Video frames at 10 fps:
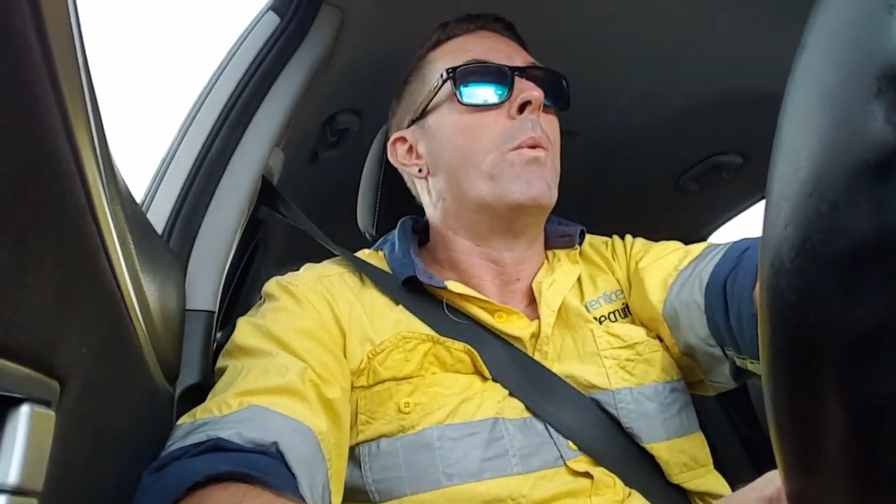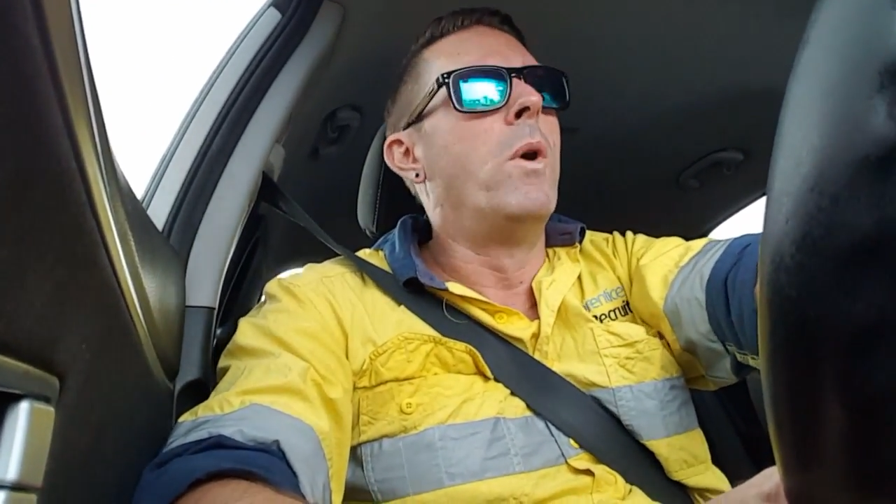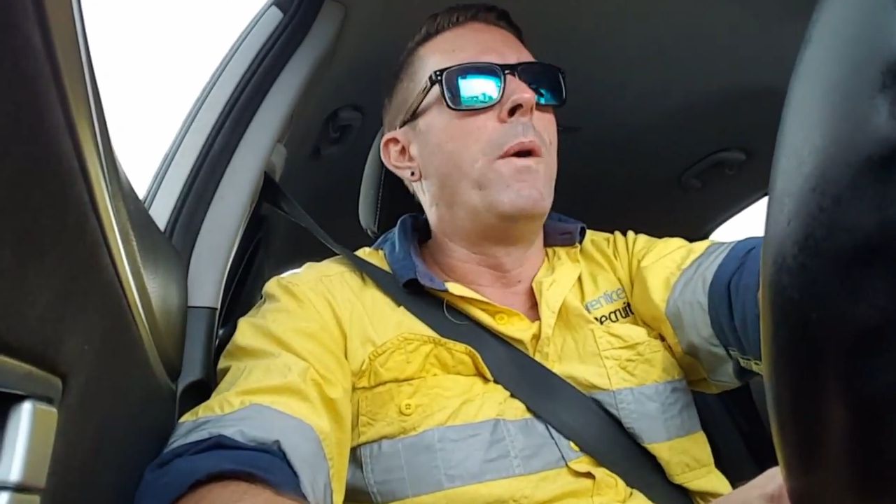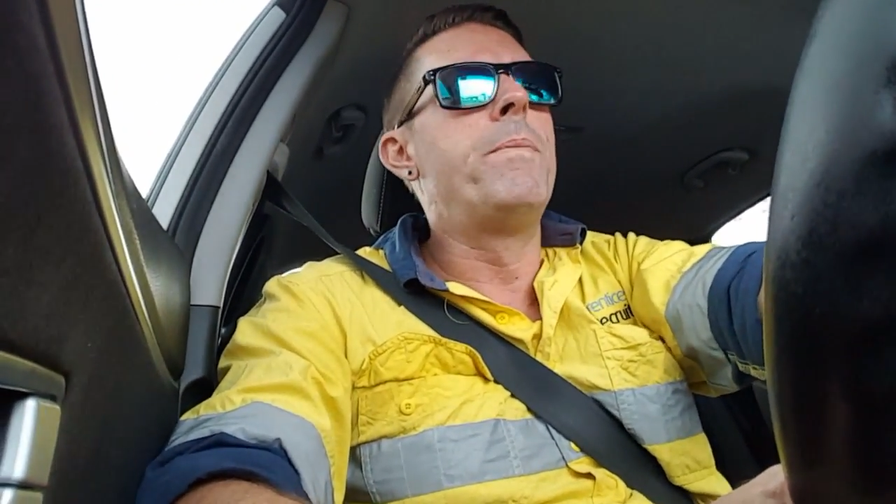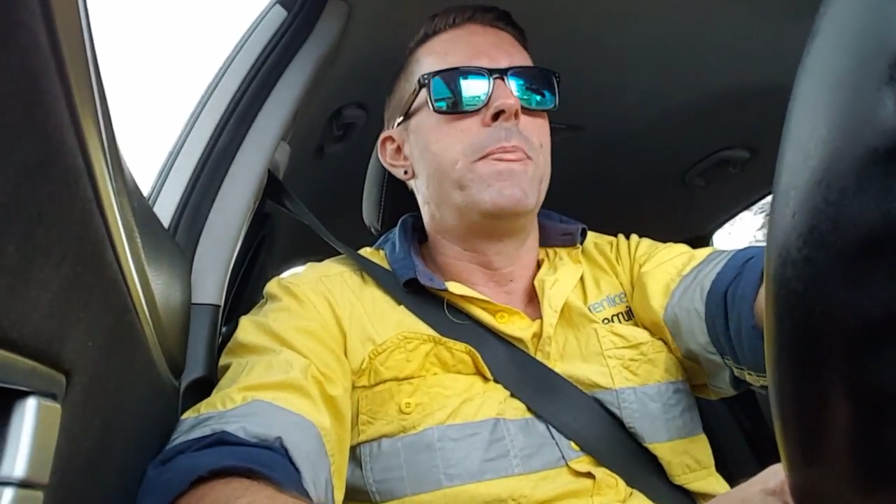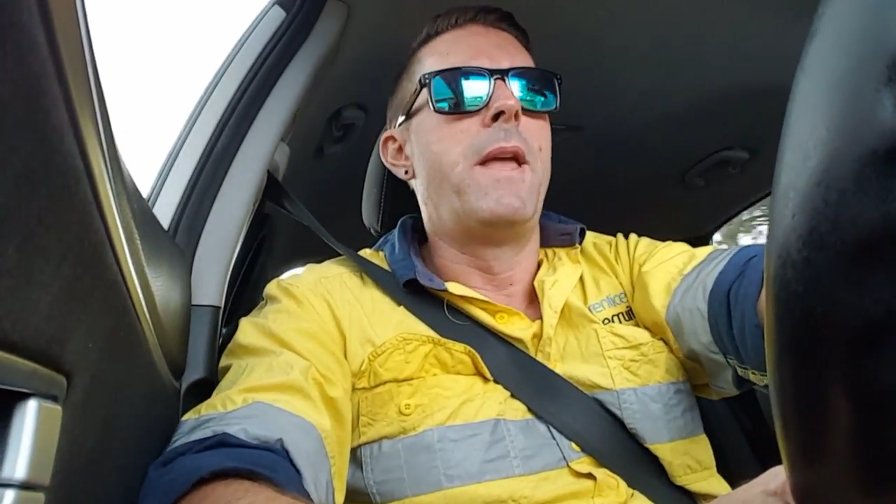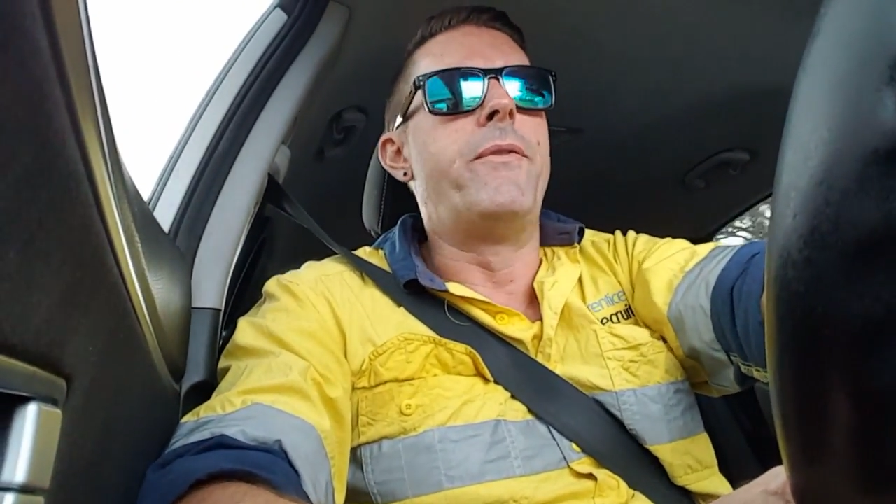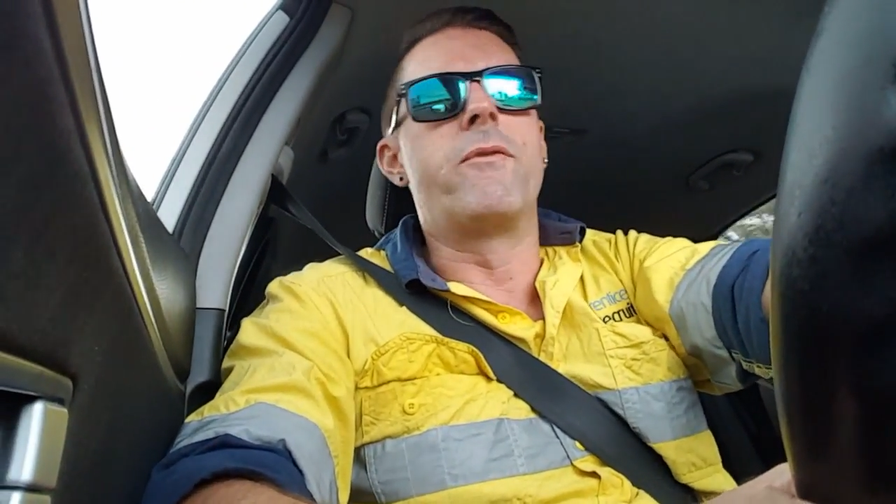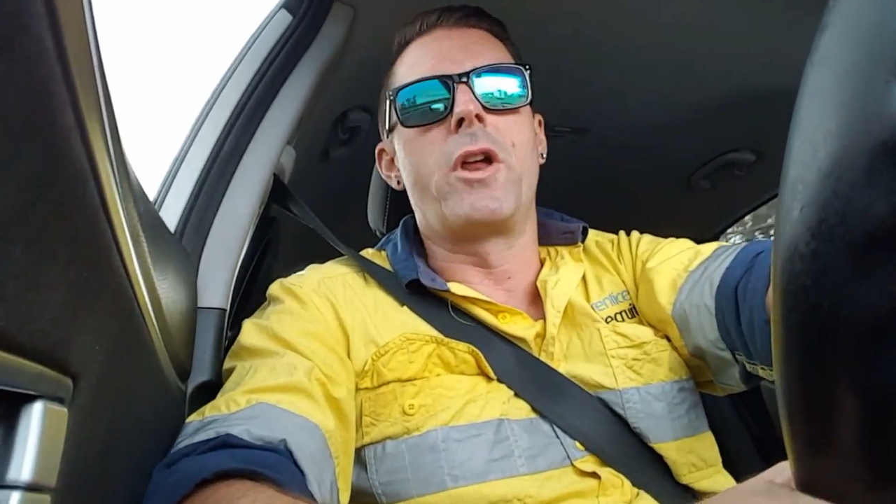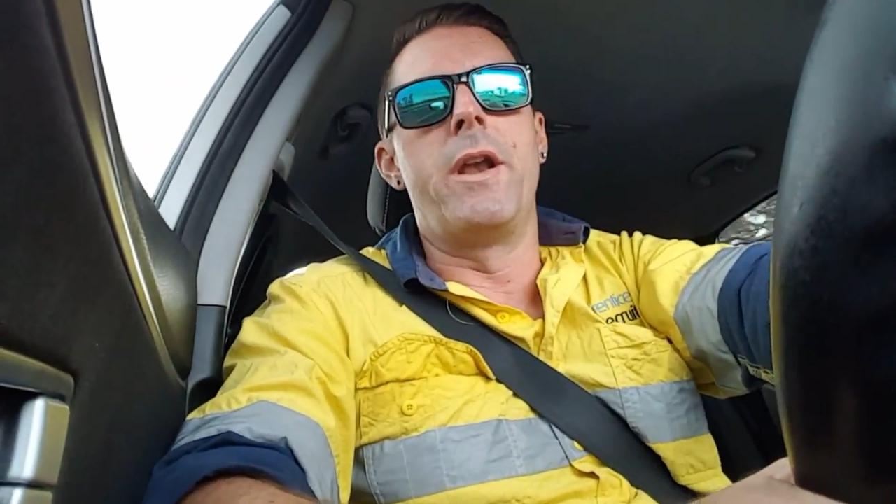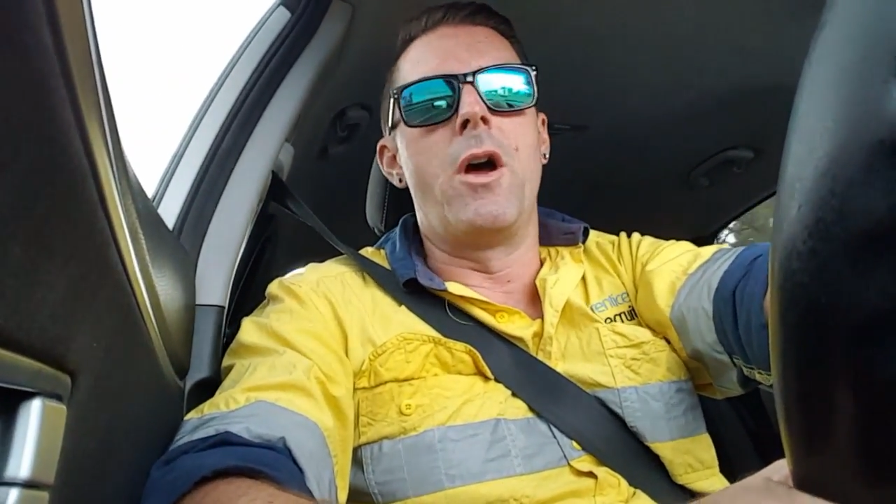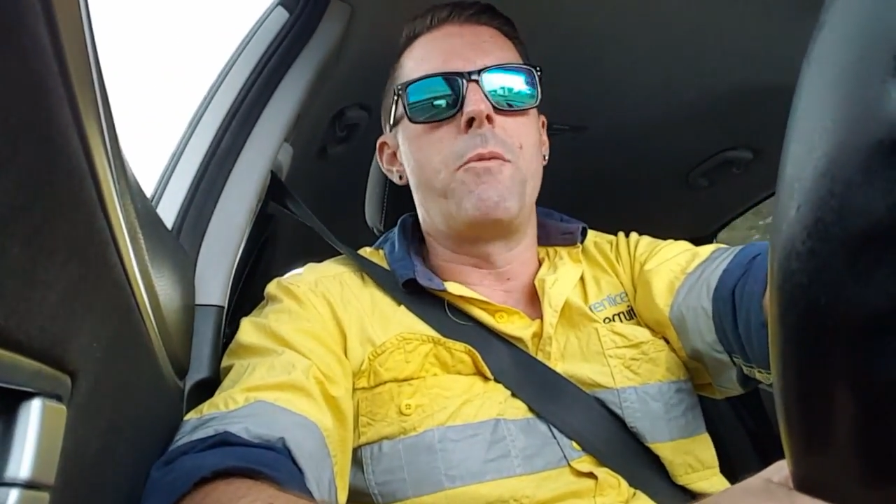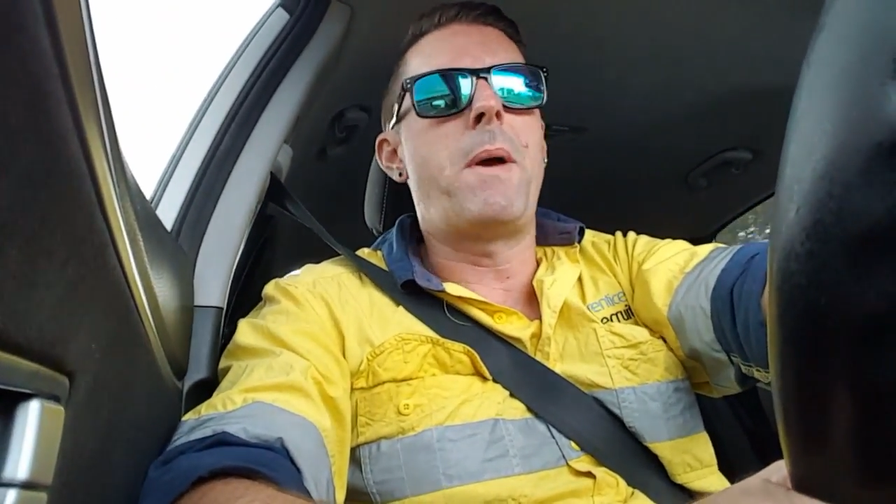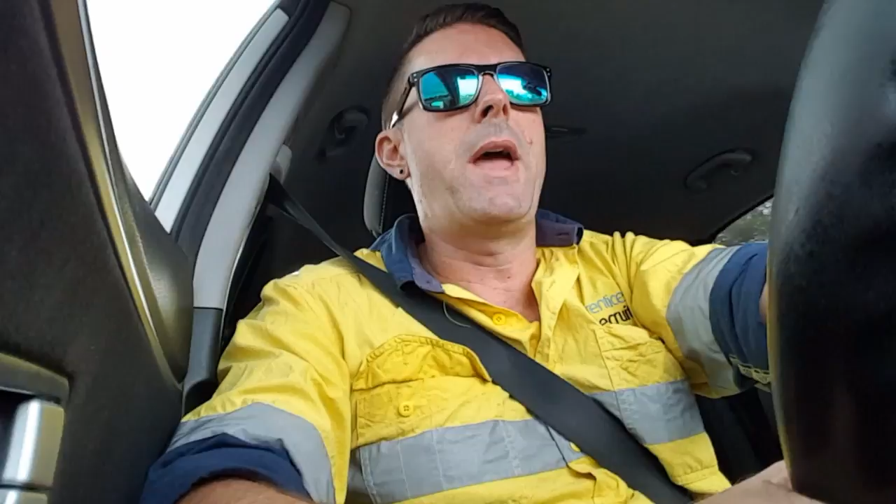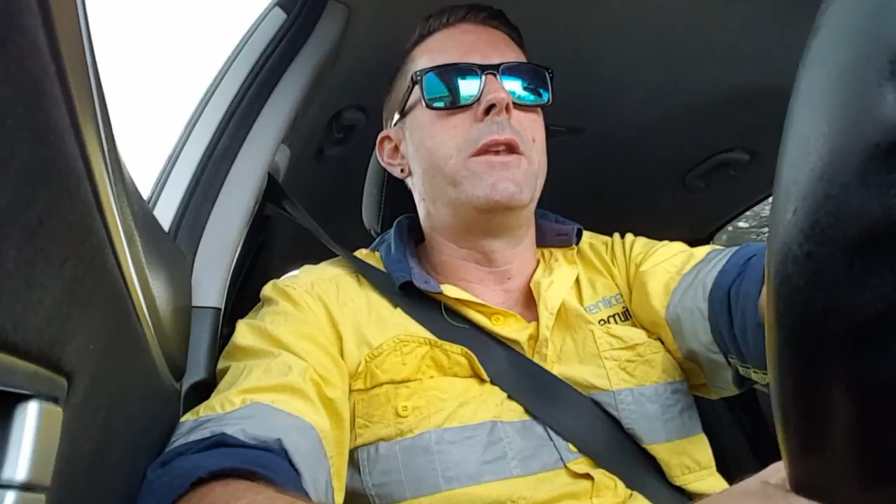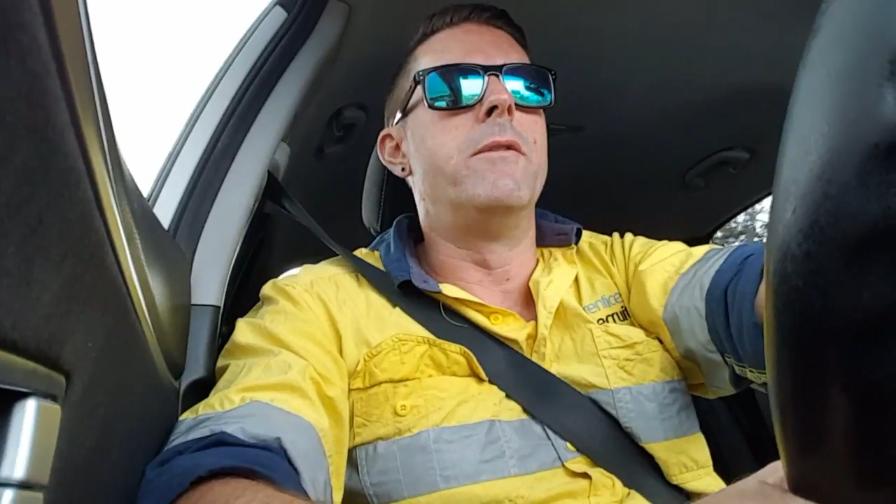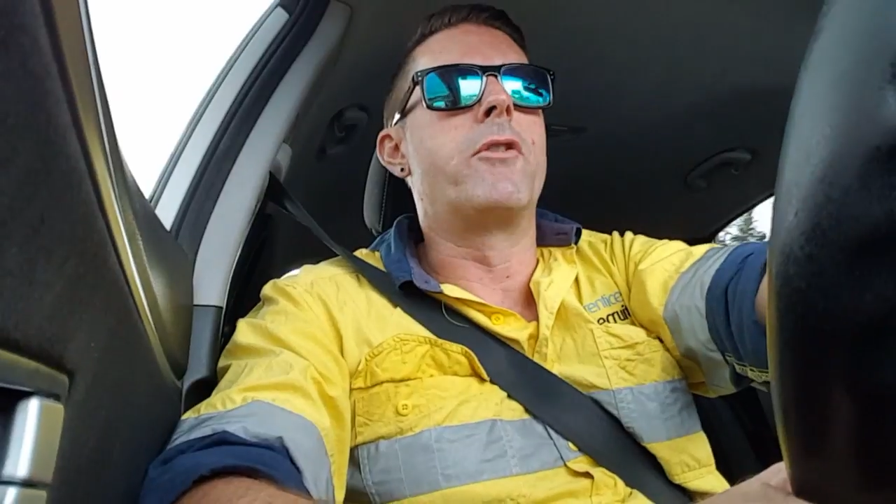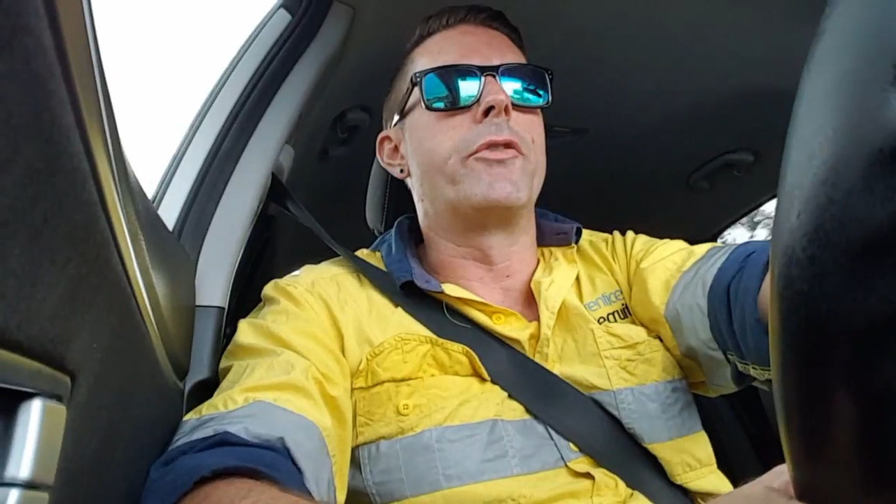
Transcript: Well, if you've got a notepad and you've